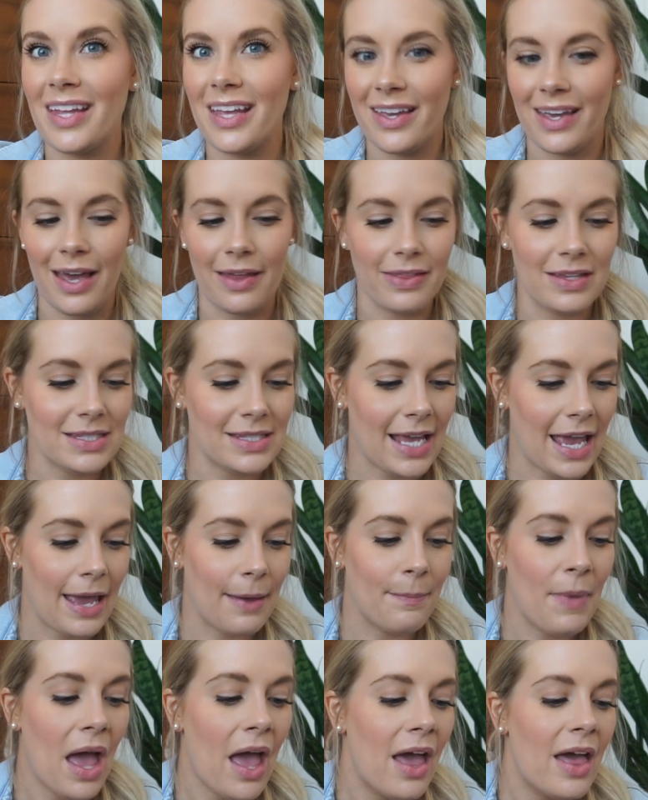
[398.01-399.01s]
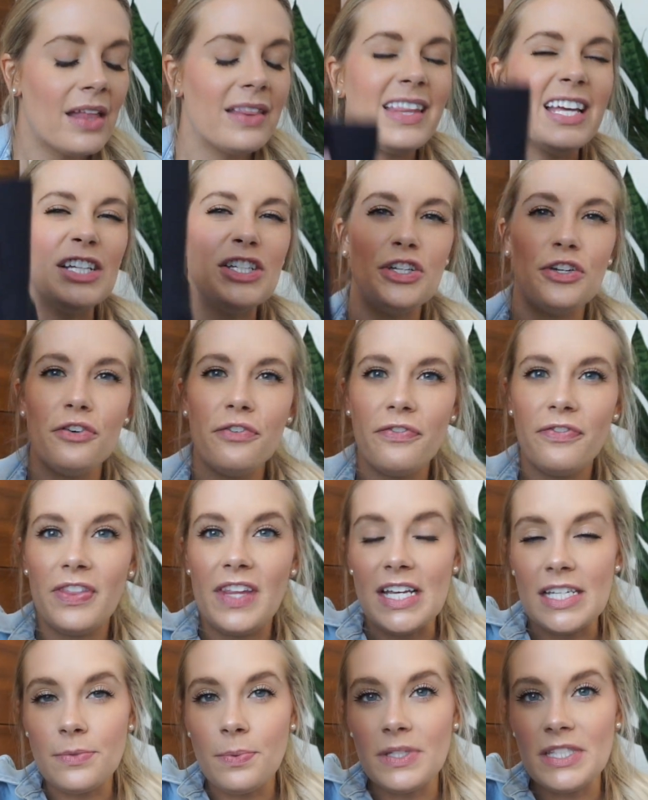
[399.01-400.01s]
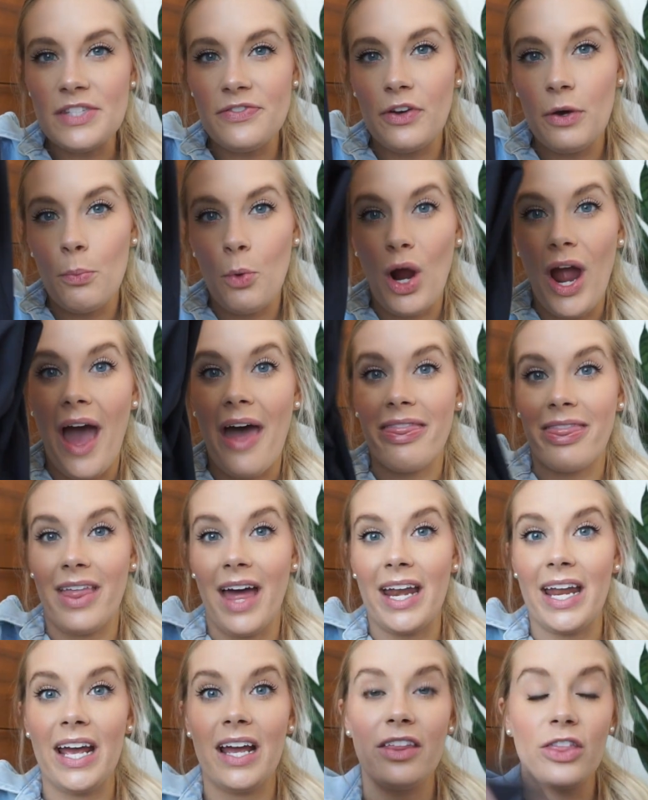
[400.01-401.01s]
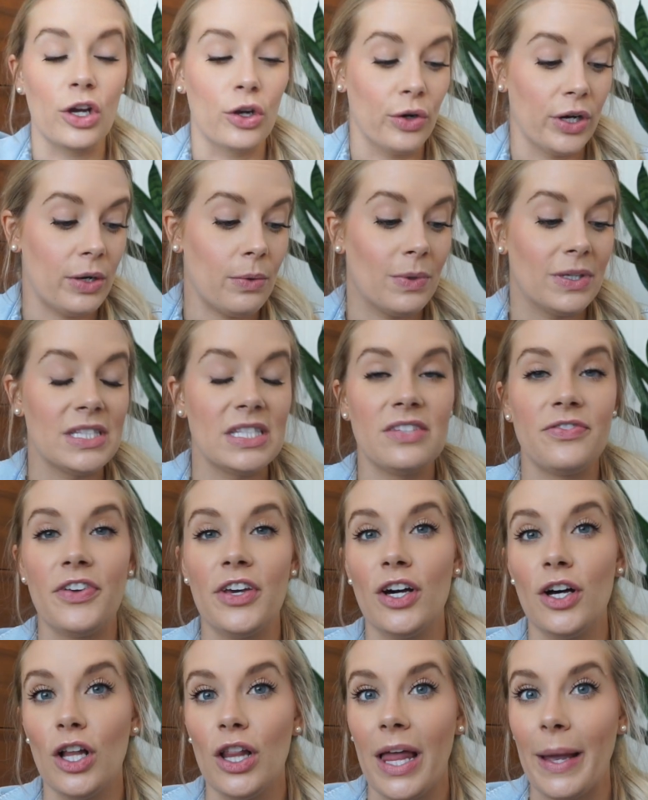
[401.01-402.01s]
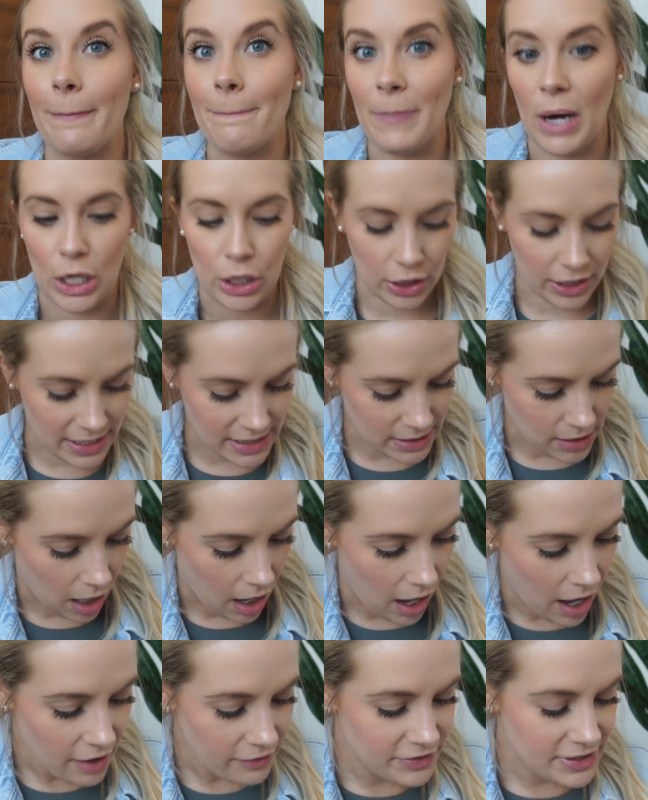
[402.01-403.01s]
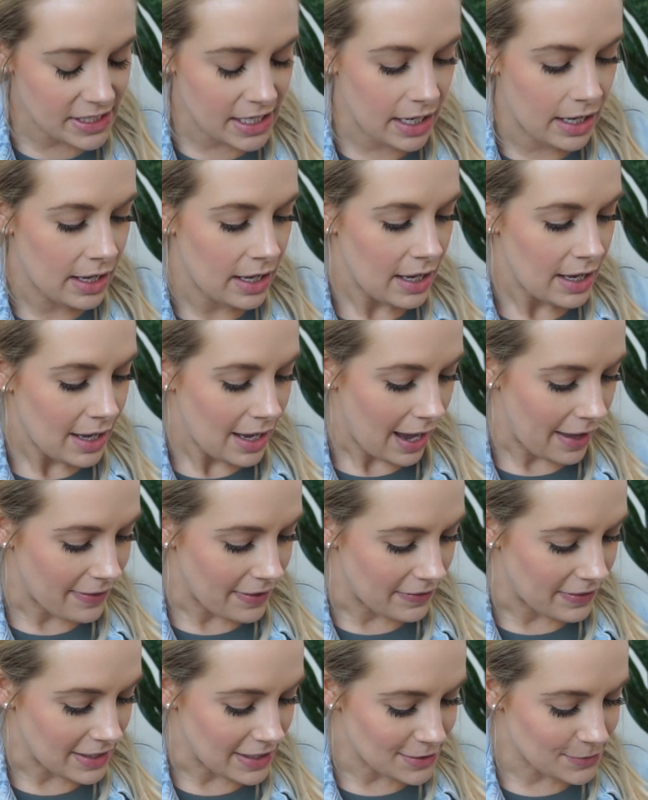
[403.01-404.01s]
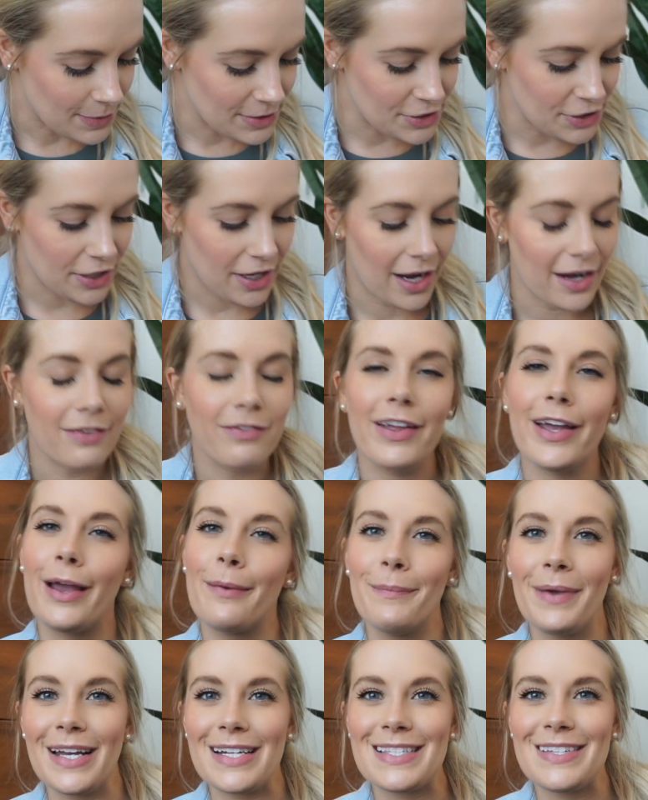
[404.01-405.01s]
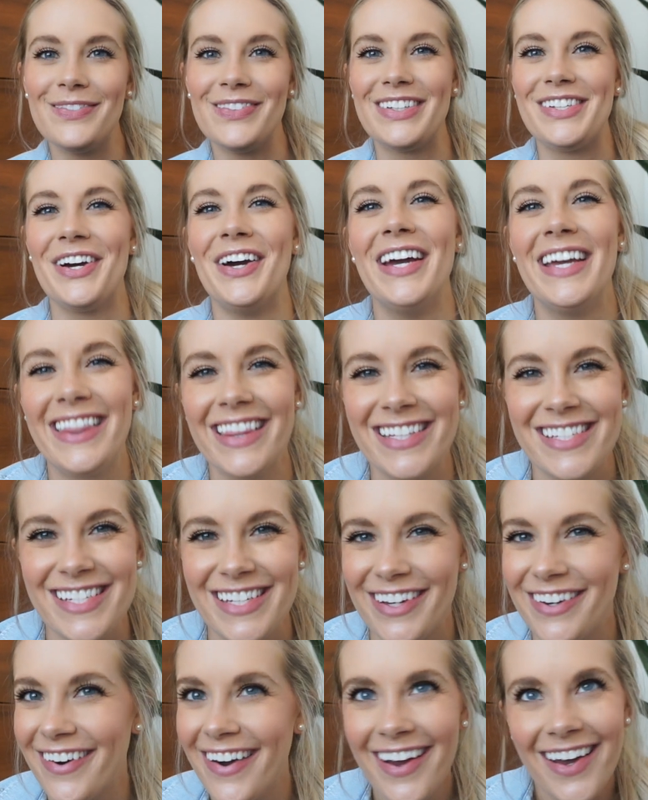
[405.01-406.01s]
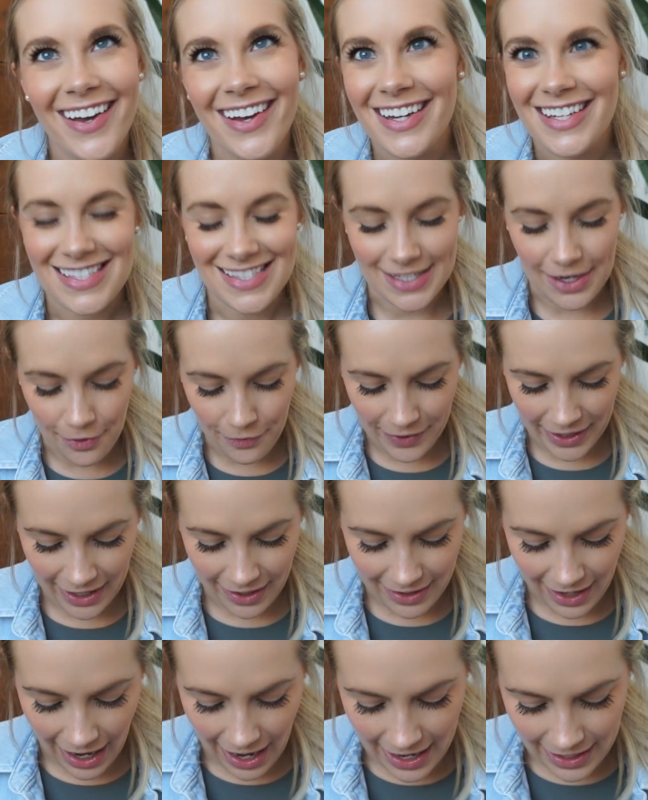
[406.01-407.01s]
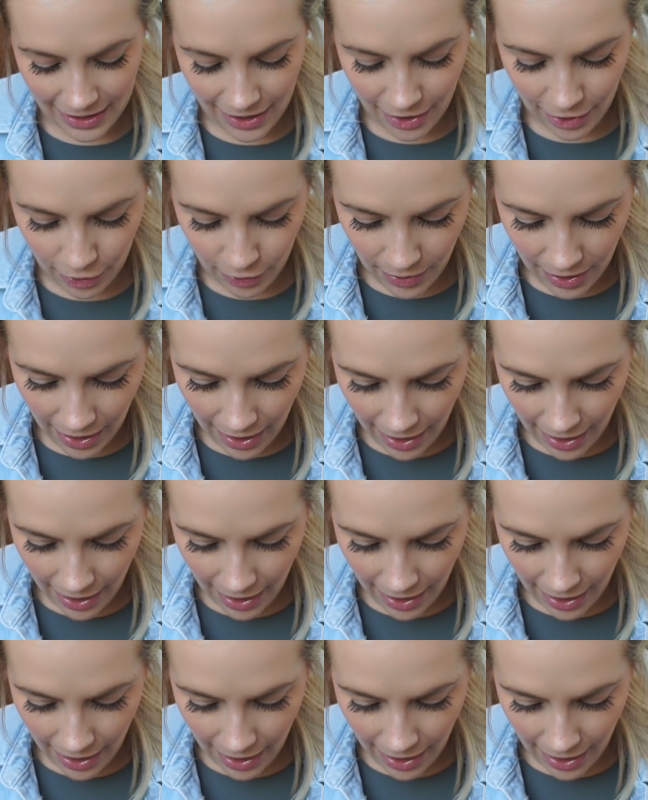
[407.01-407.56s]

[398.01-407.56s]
Again, the same. They do, these ones feel more athletic. The green ones feel like buttery soft. And then these ones are kind of like a mix in between the two. So weird, I know.